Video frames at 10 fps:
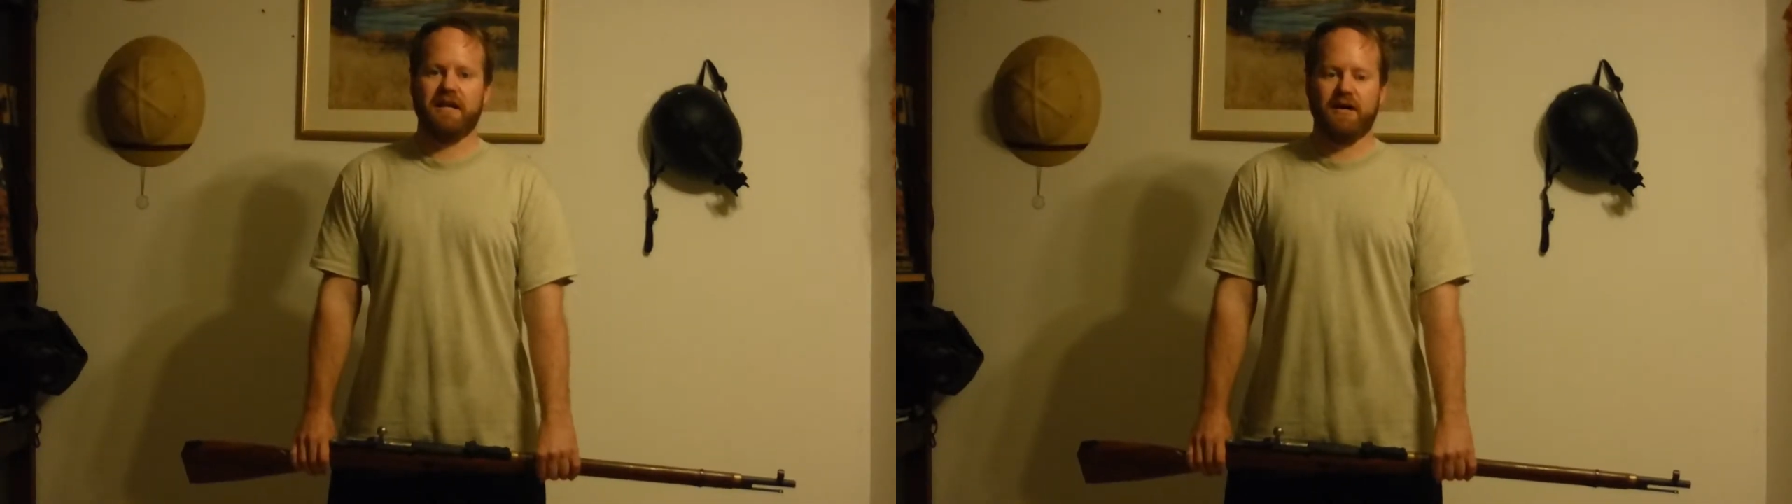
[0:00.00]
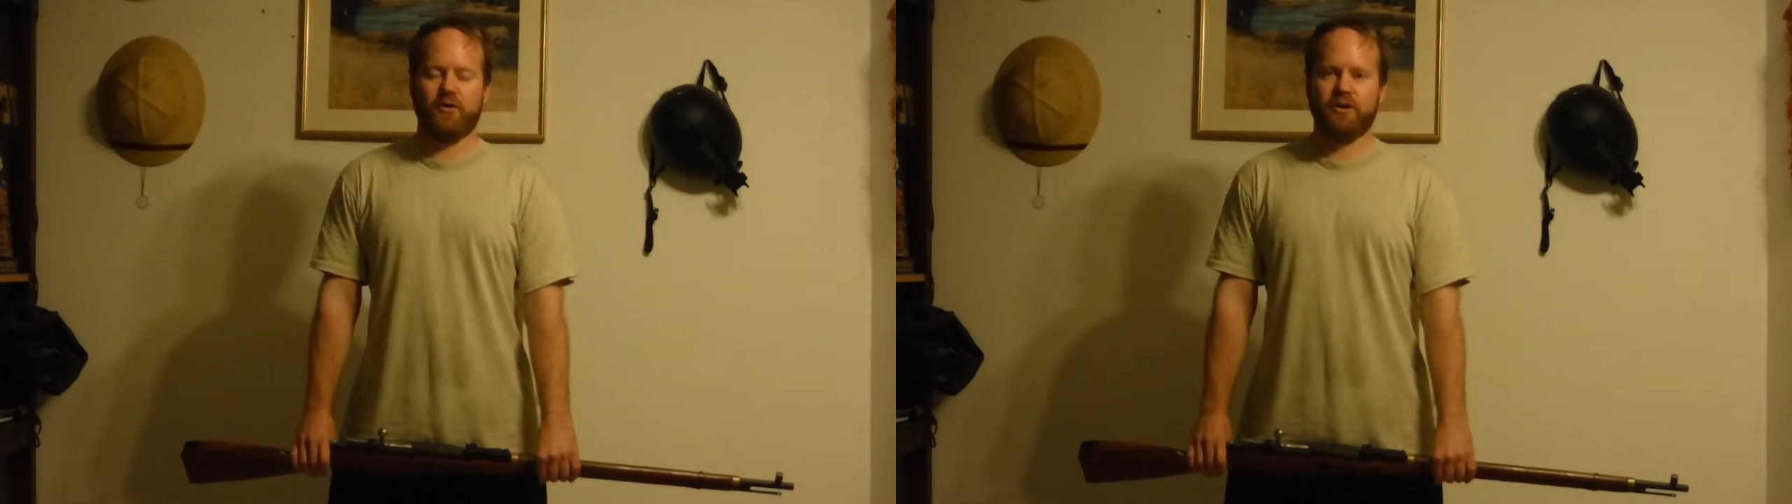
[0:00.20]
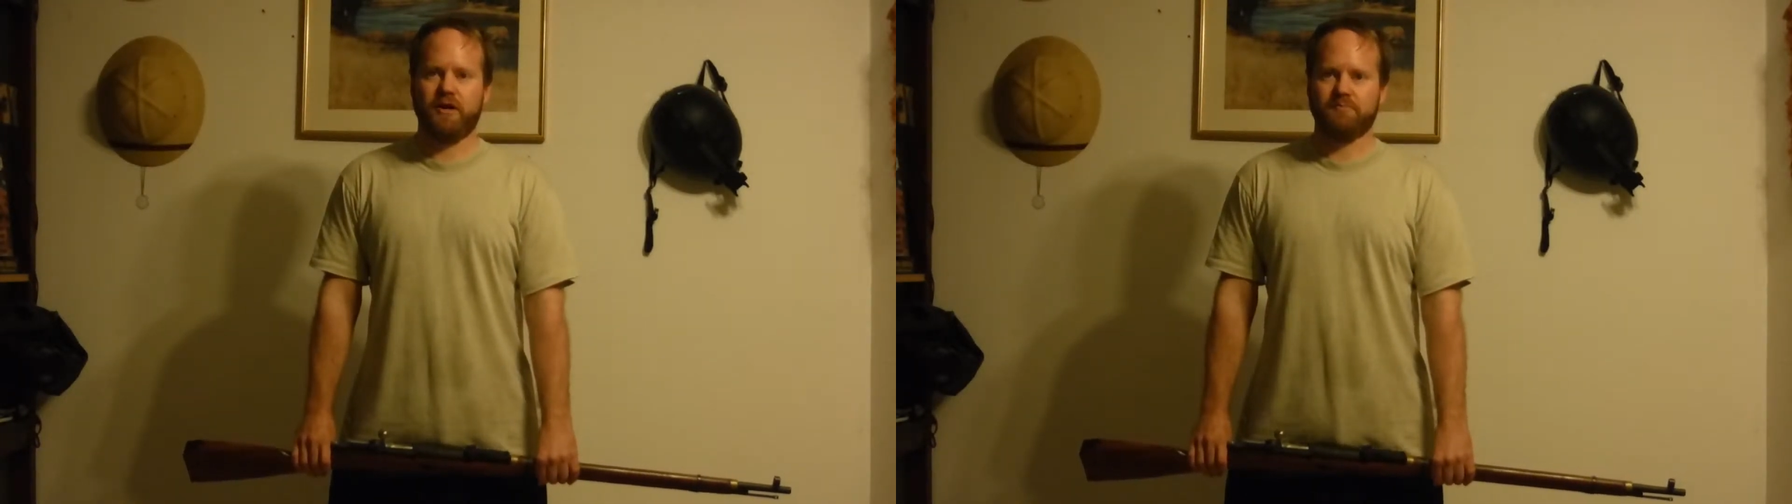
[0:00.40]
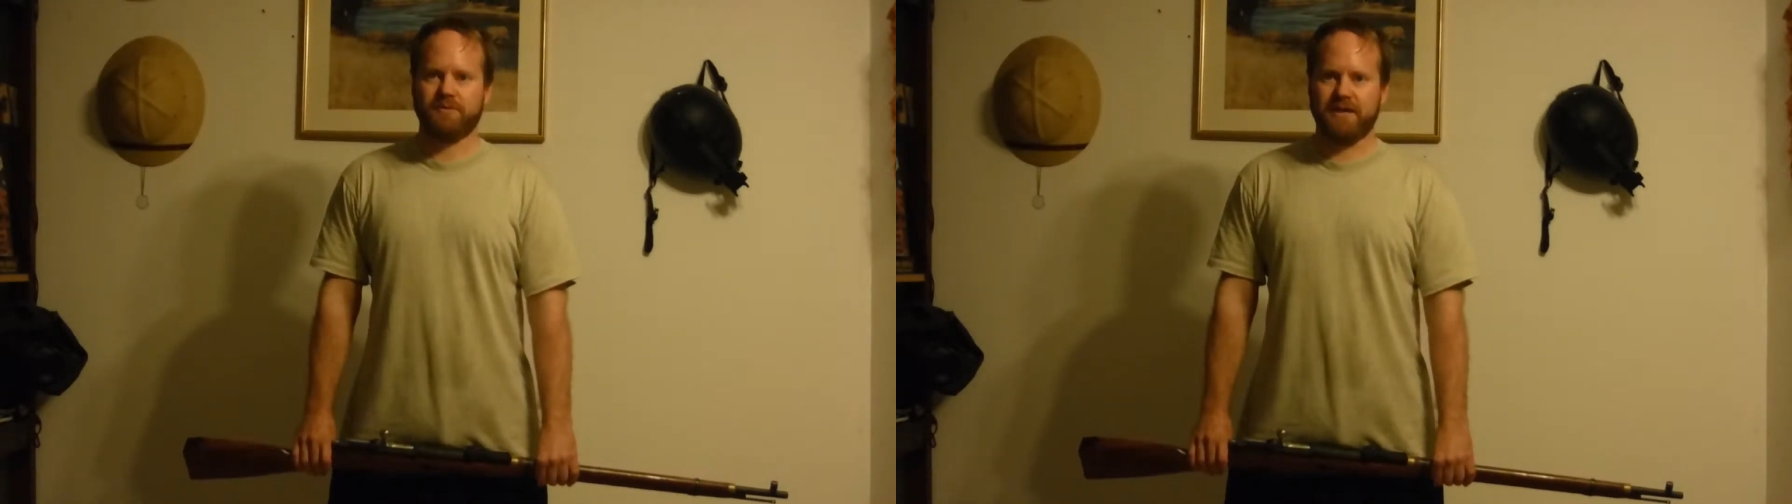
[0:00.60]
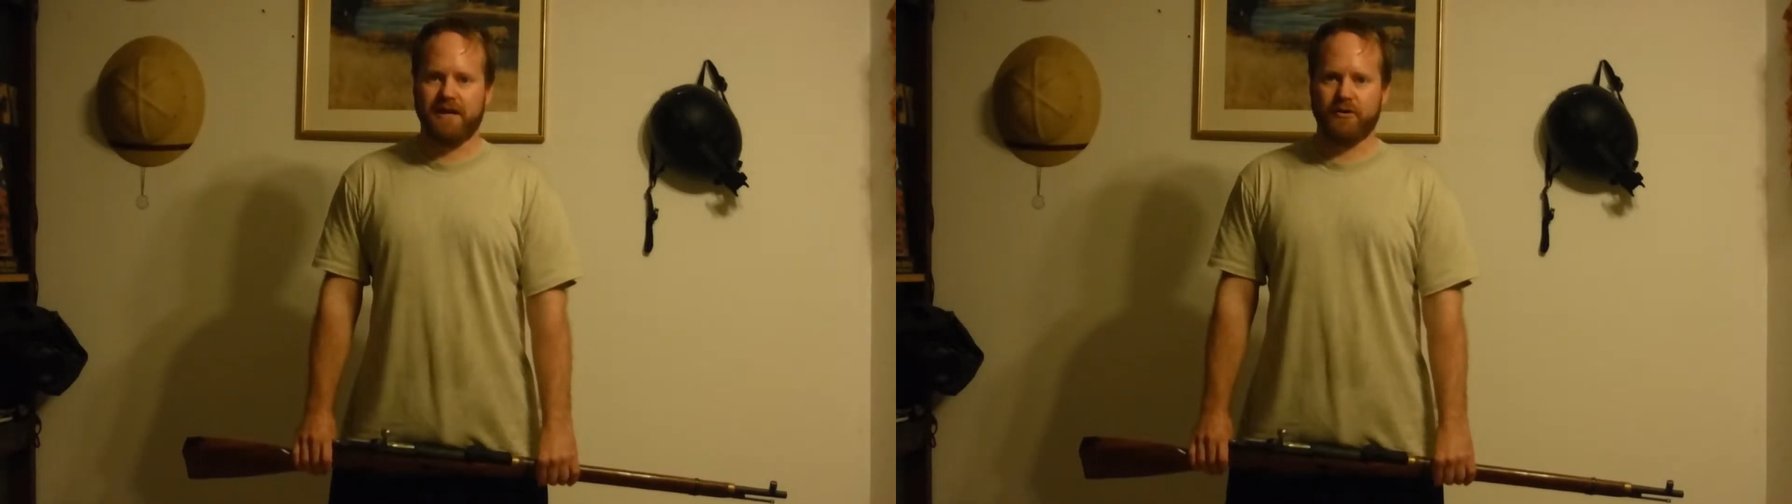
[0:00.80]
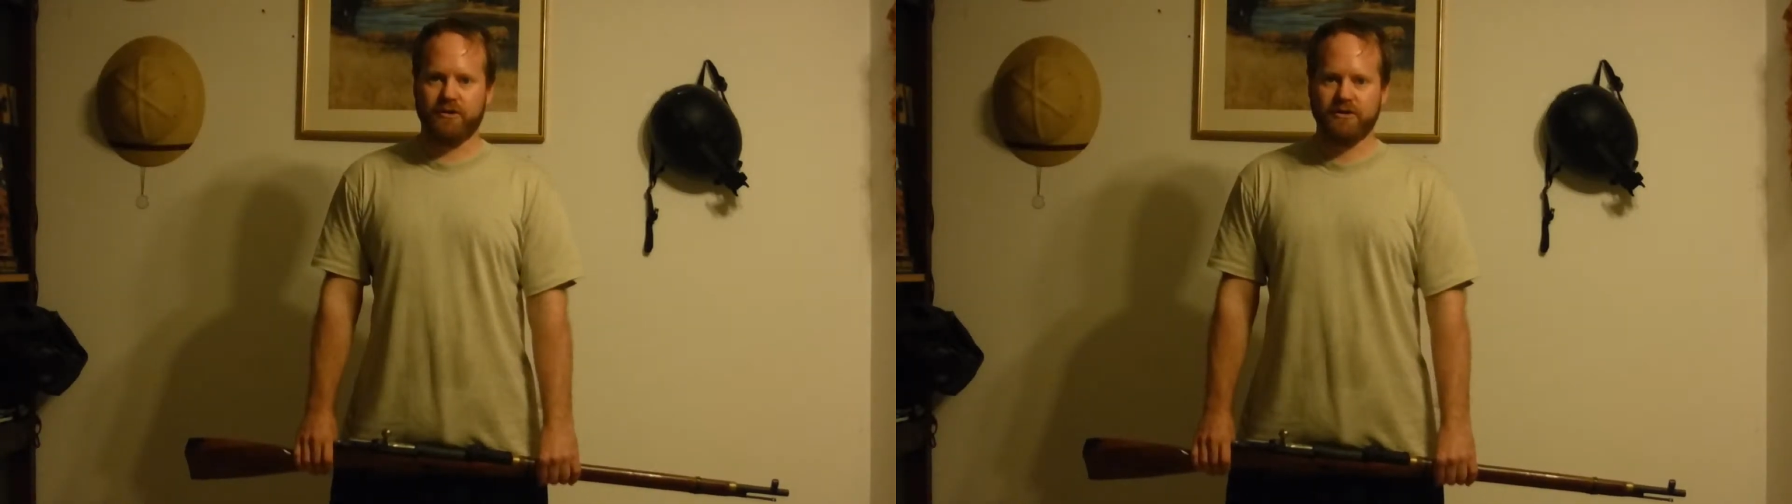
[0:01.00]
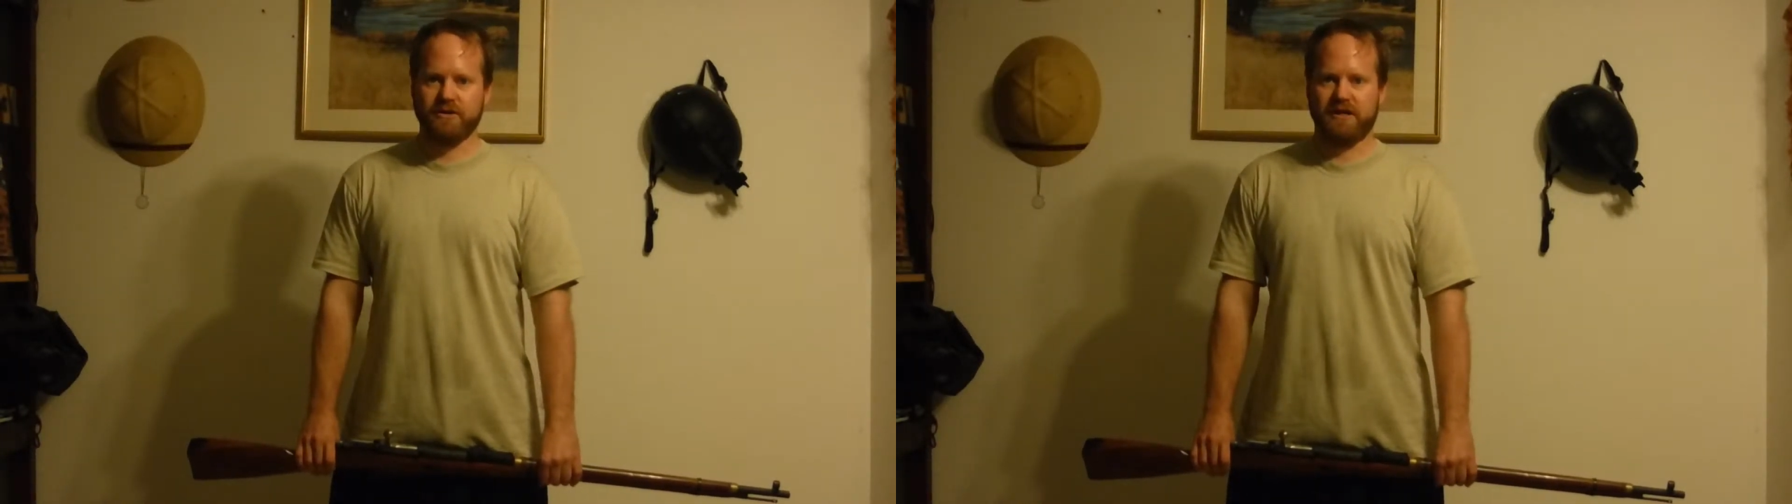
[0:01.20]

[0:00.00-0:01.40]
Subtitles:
out, up, down,